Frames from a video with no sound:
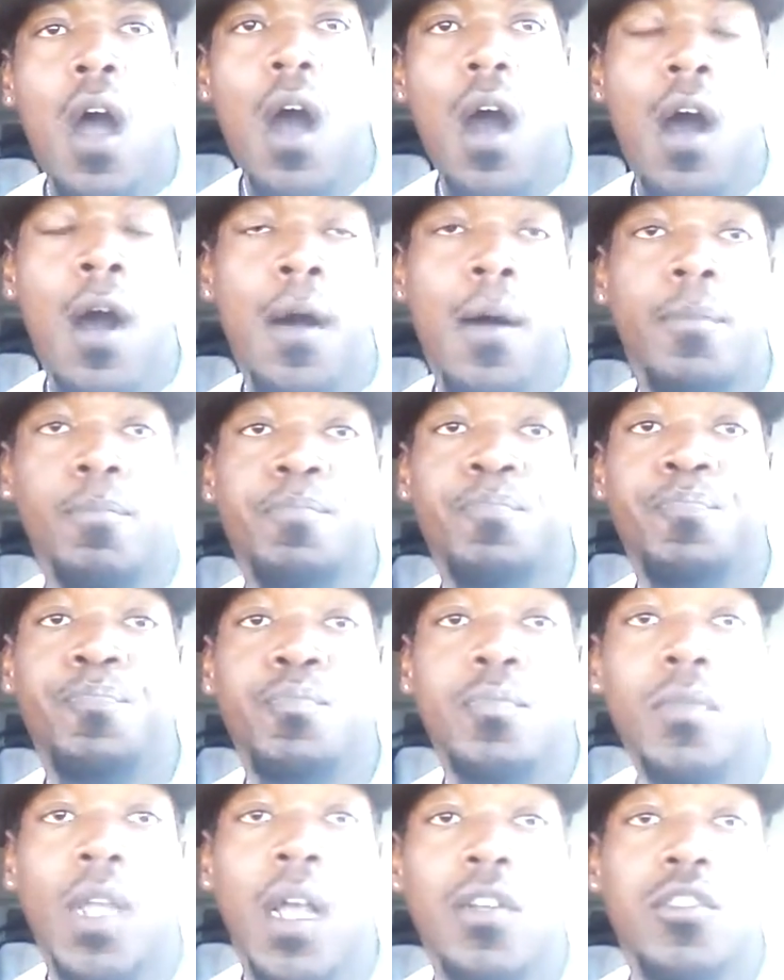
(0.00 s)
um,
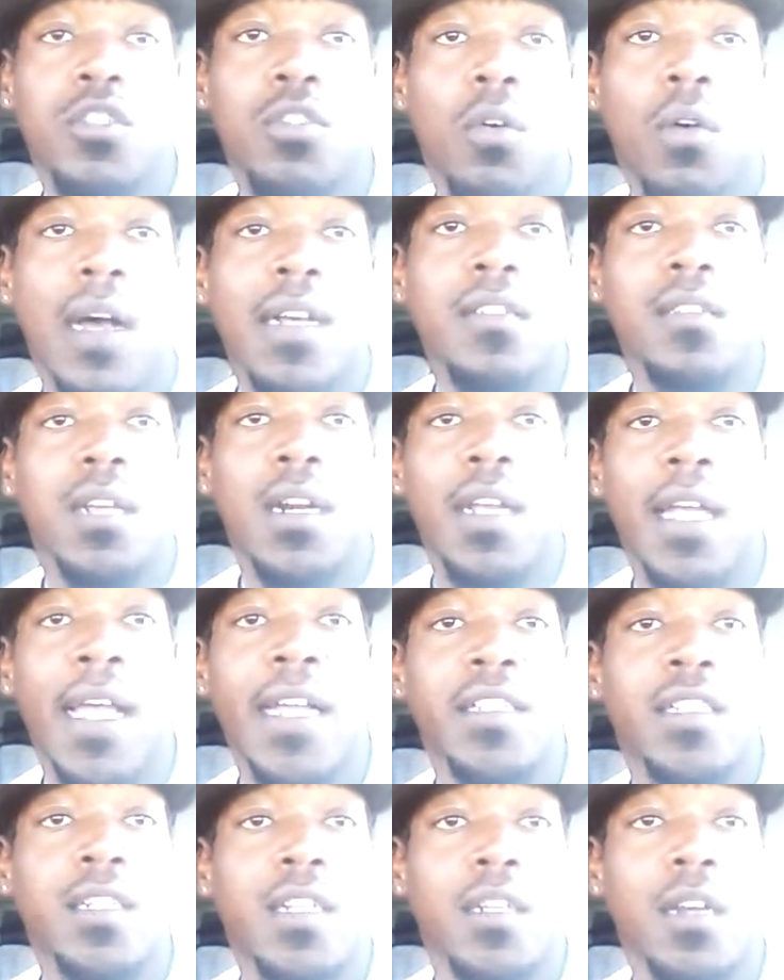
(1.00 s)
so I study
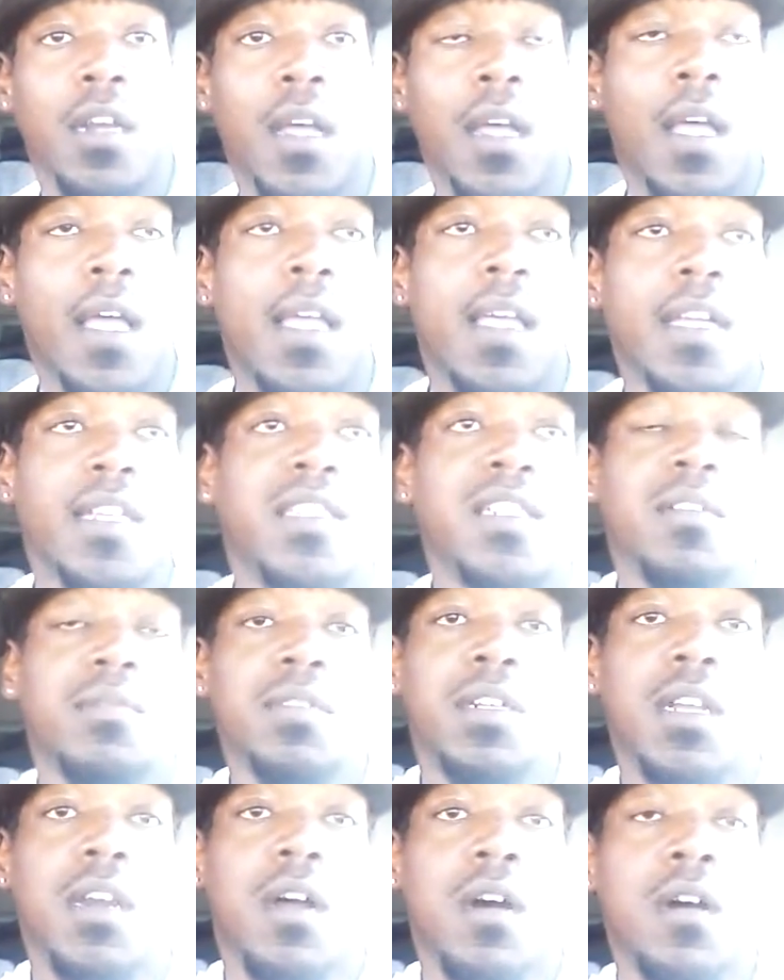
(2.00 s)
ancient
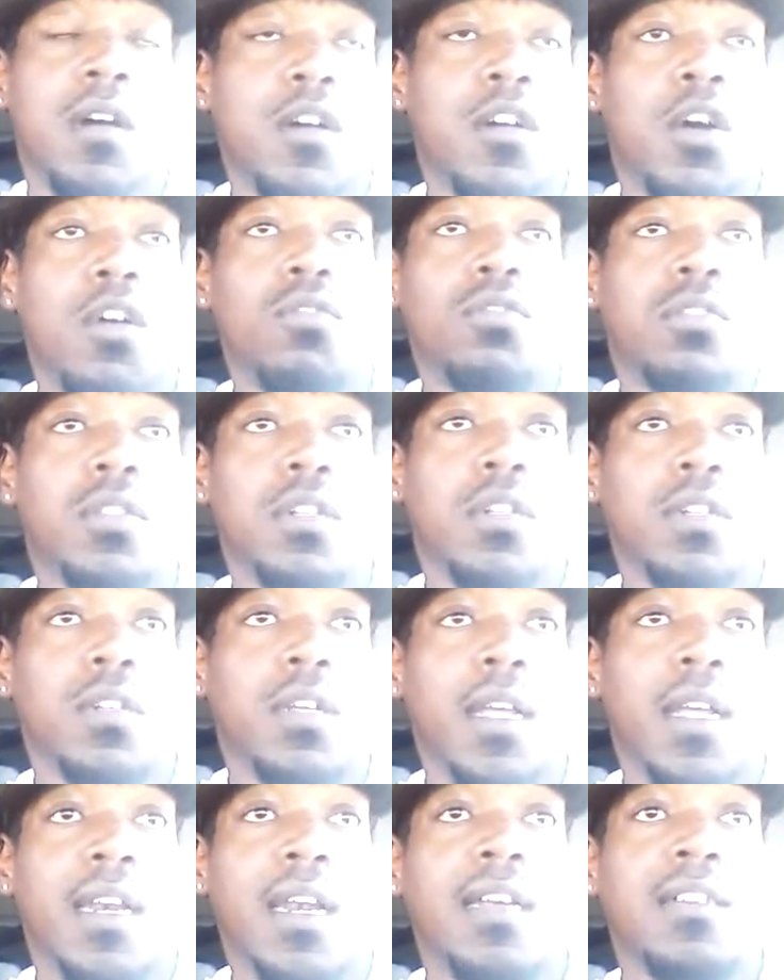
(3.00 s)
Egyptian culture,
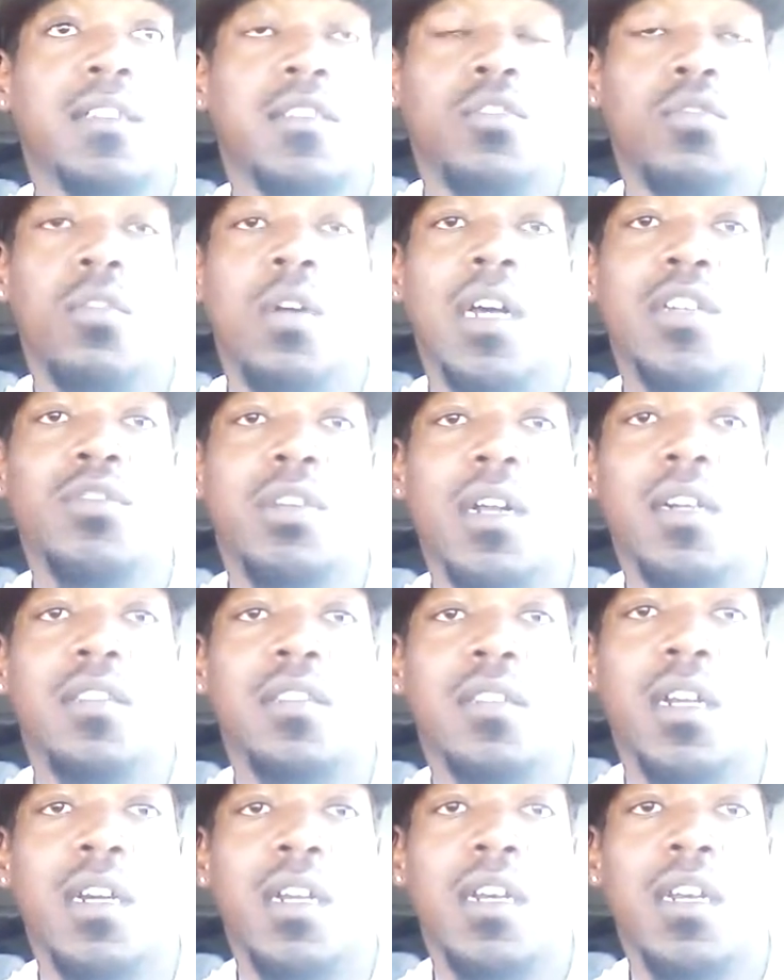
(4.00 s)
and I try to
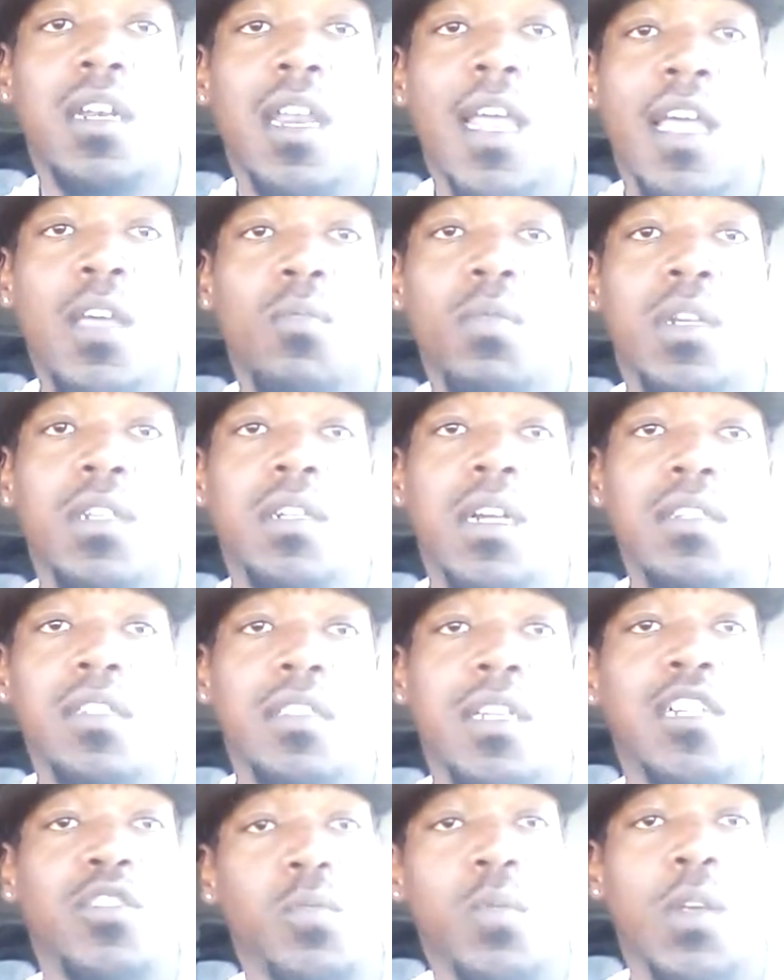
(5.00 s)
study the language.
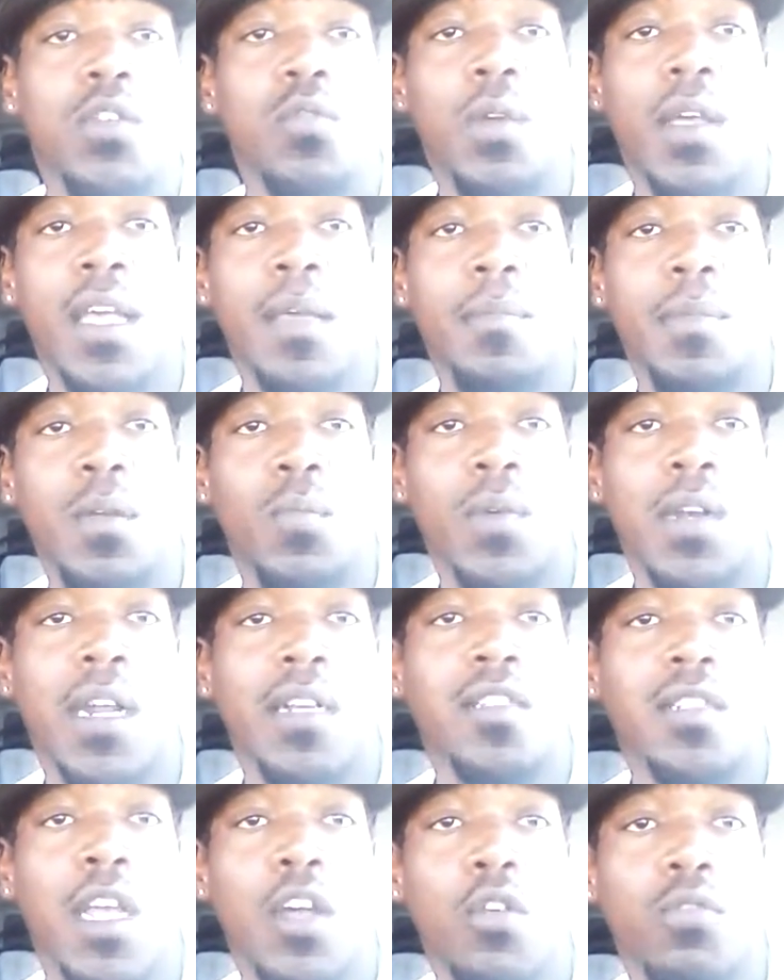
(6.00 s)
That's where you hear me when I
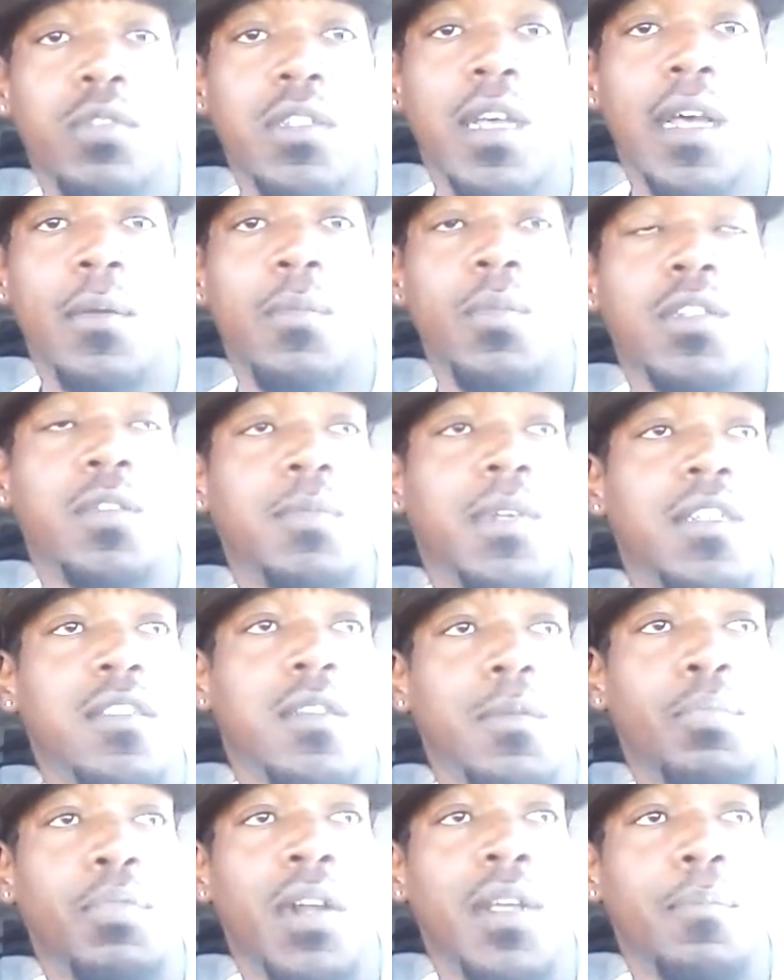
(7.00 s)
say Hotep, which means
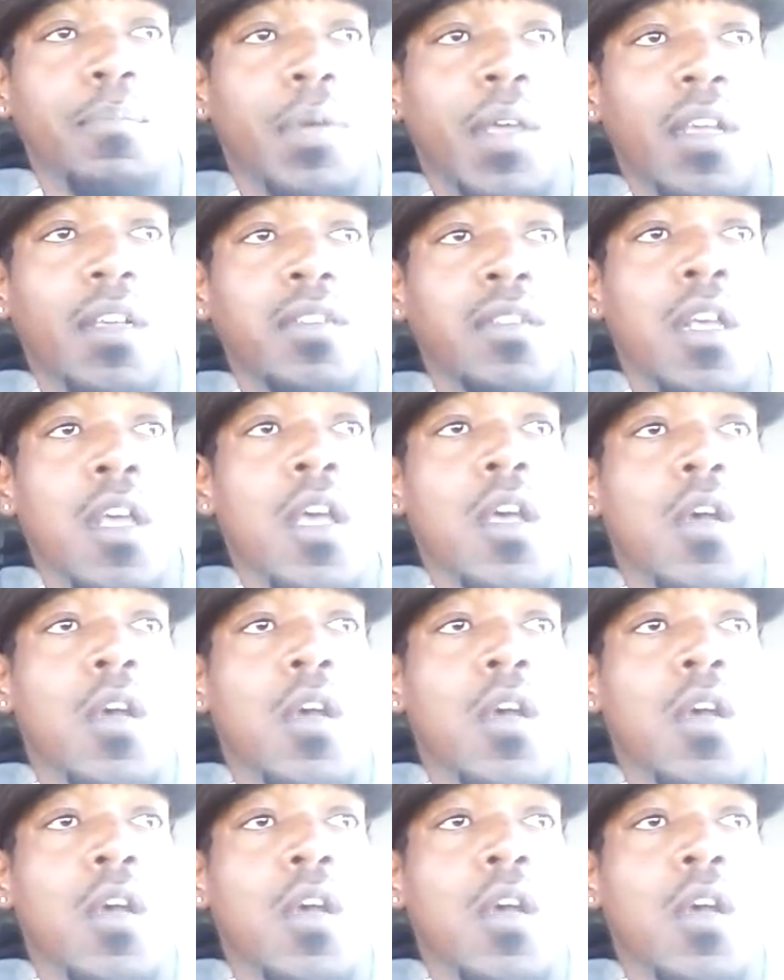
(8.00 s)
supreme peace.